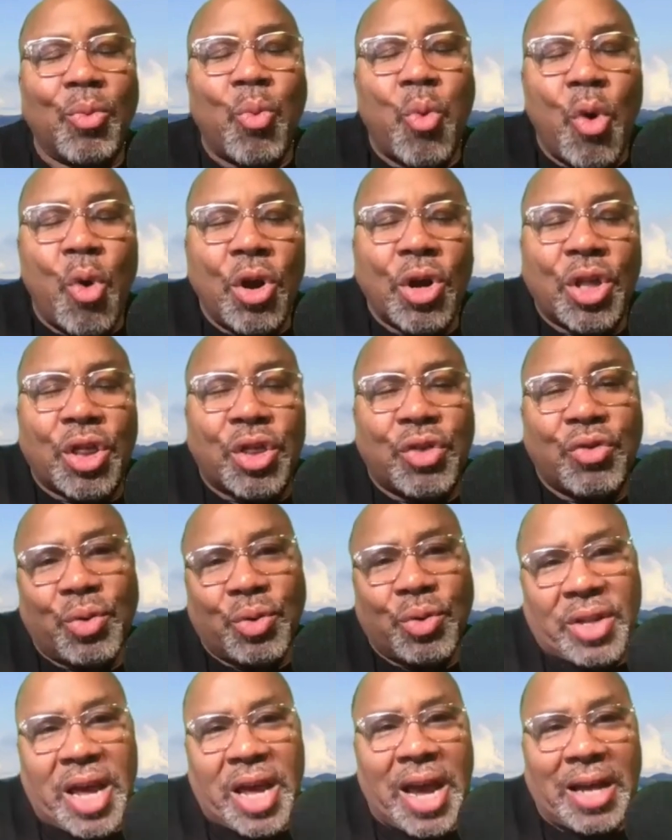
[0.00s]
Walk
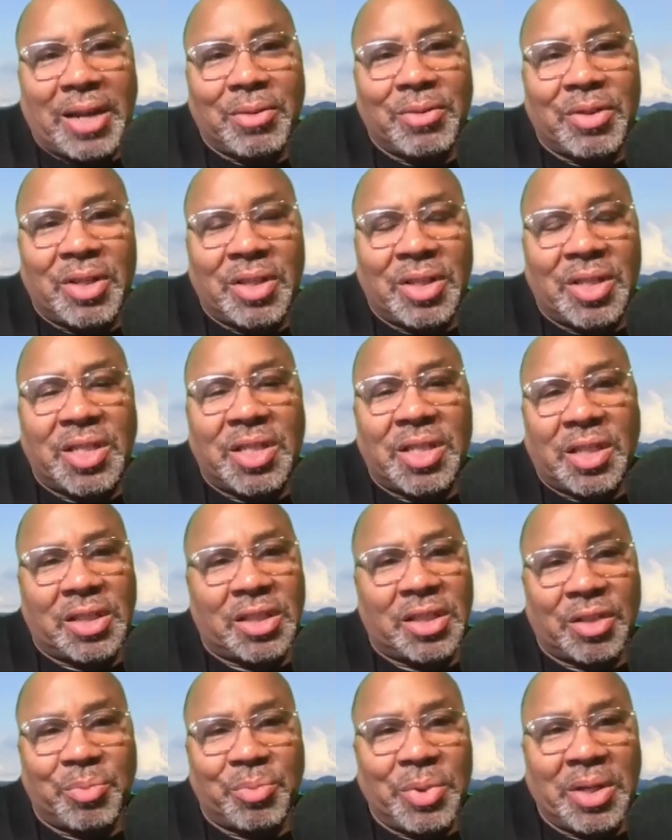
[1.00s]
through that
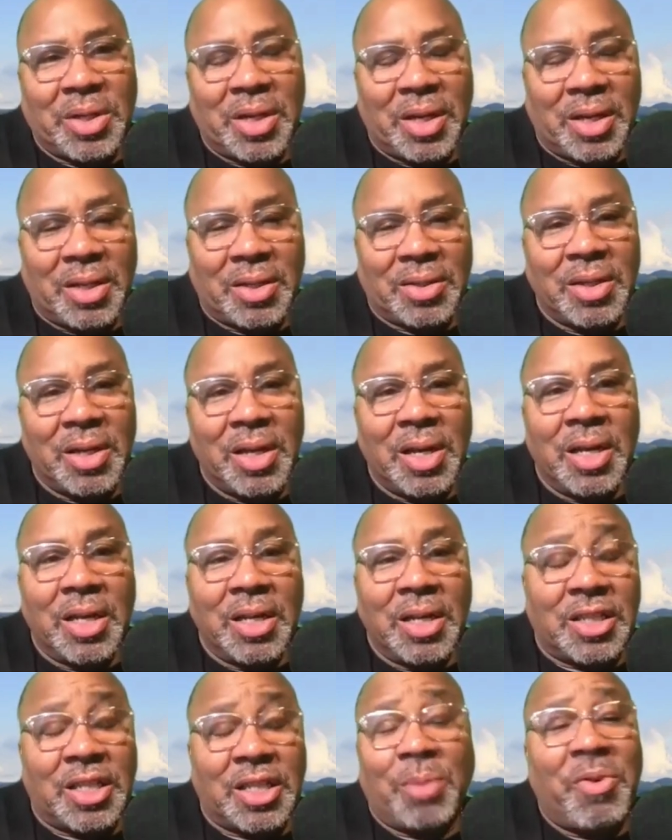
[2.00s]
decision because mm-hmm.
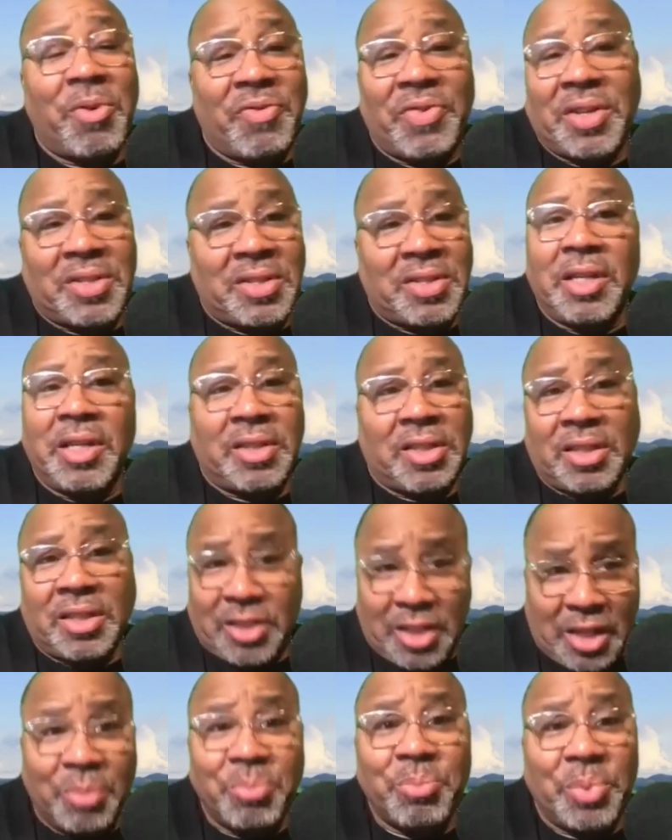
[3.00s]
some of us need to
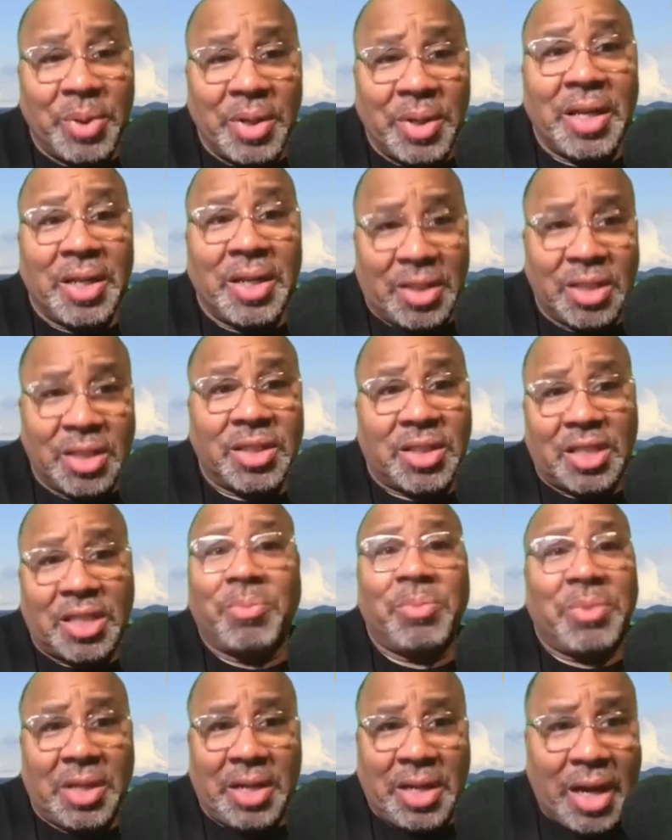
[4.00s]
jump into
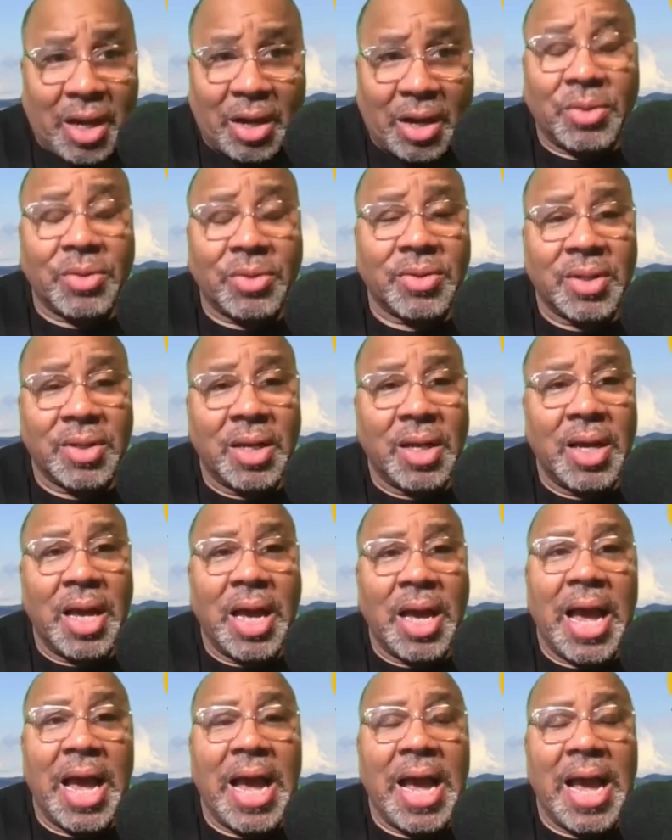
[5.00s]
something else,
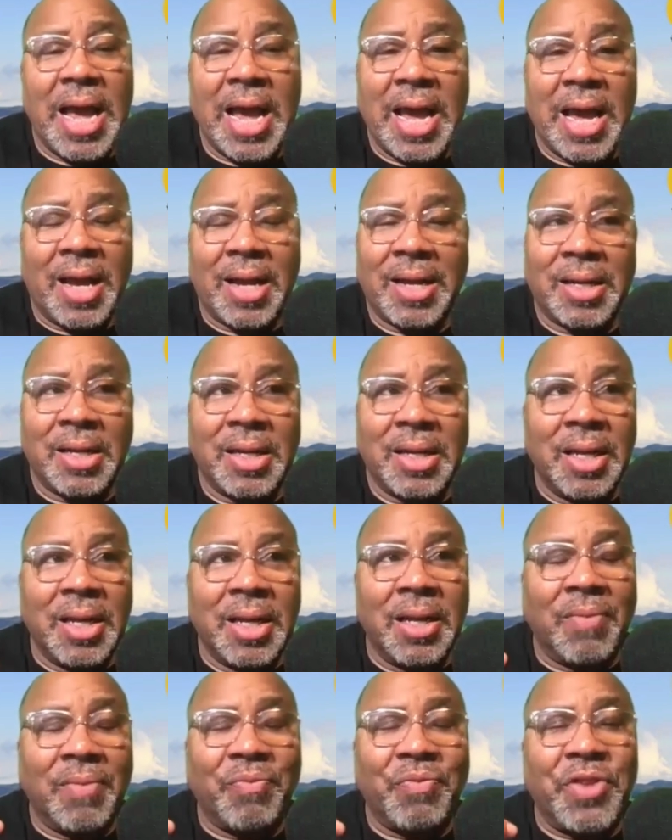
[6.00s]
and mm-hmm.
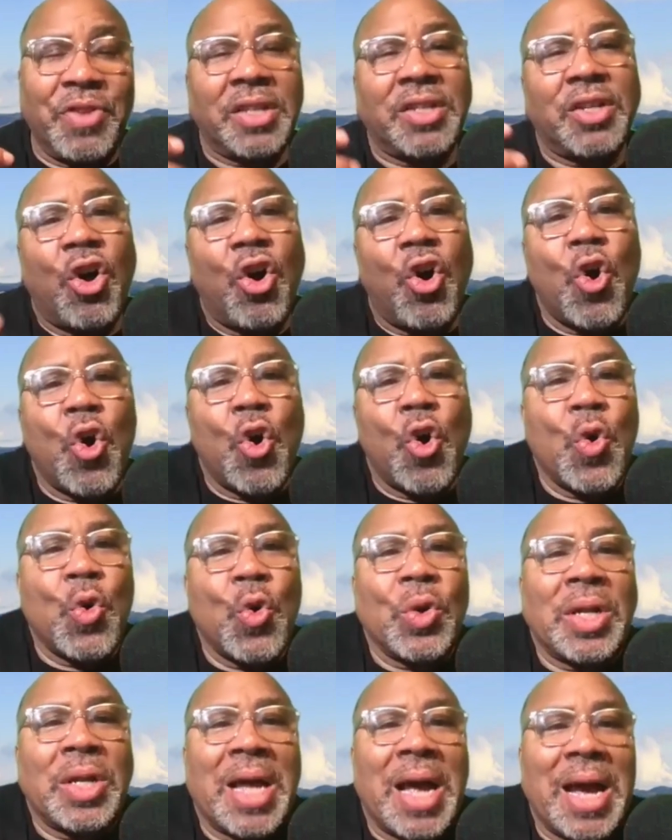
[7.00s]
there's a
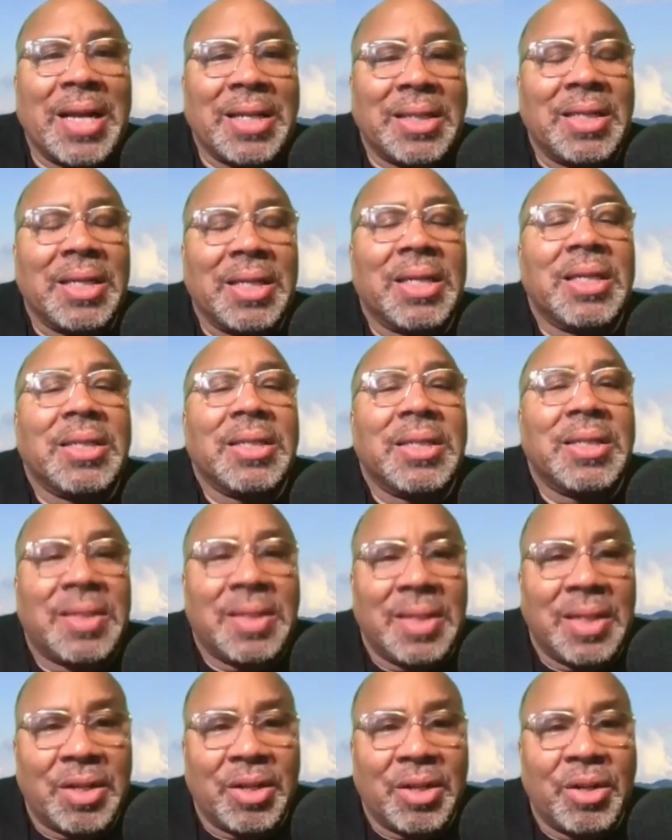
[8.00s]
whole lot to
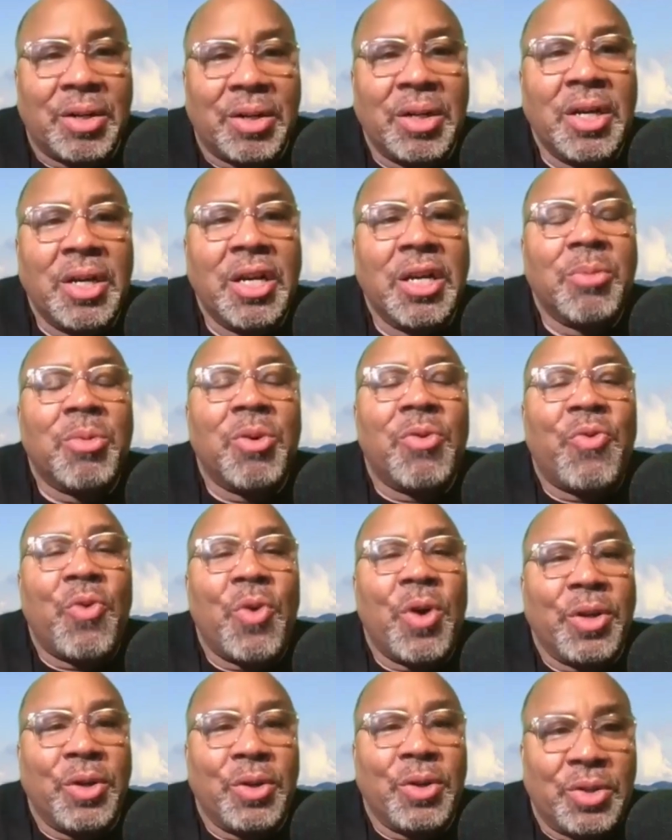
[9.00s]
consider
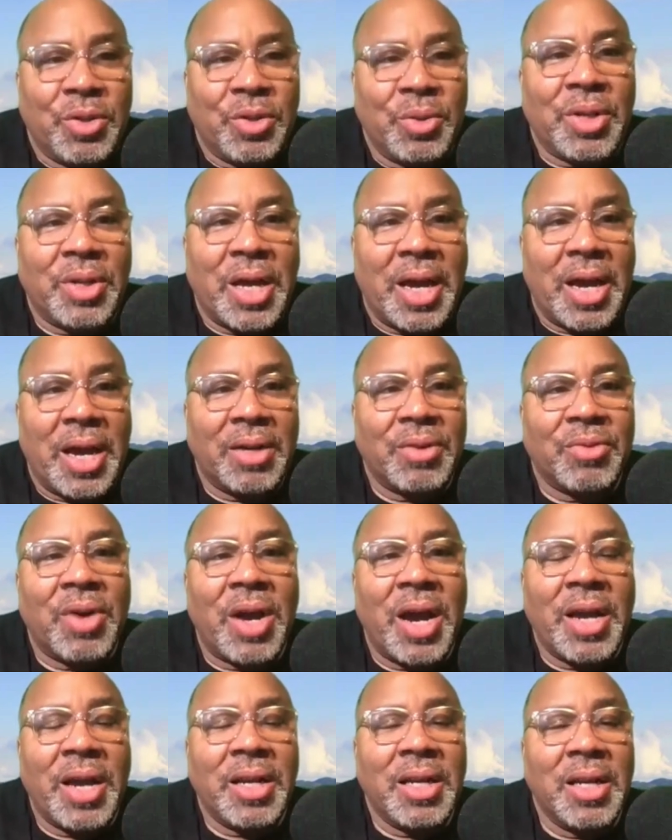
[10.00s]
before you do that,
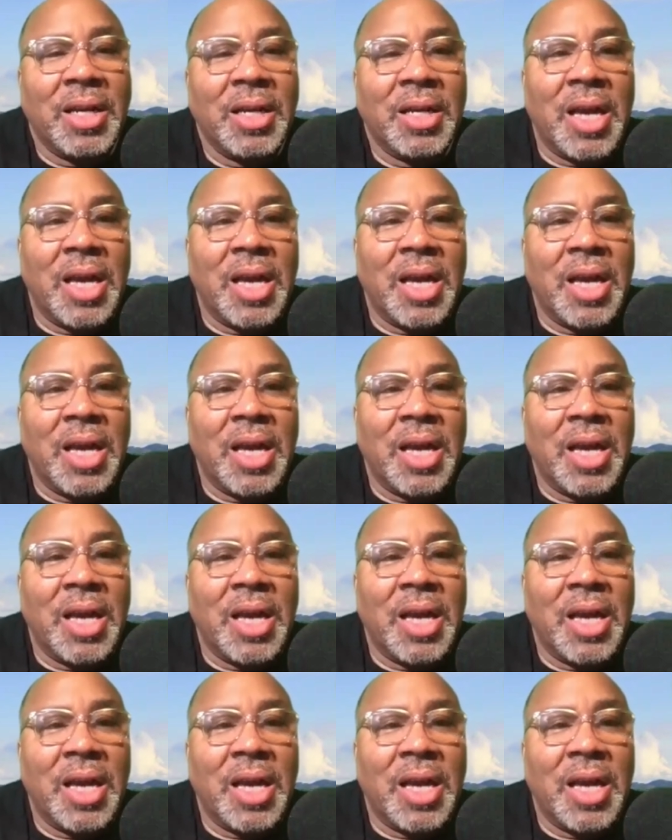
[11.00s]
right?